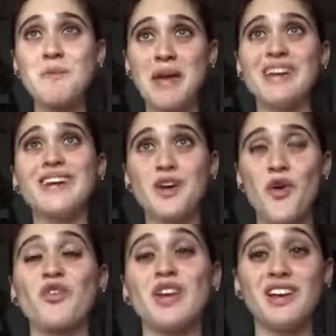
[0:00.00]
been an
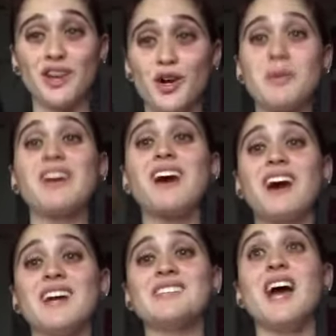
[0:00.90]
overeater
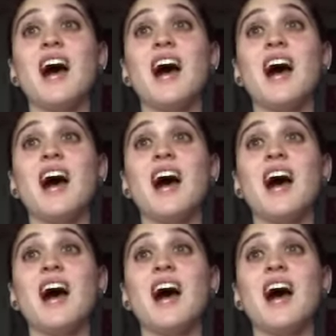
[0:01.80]
because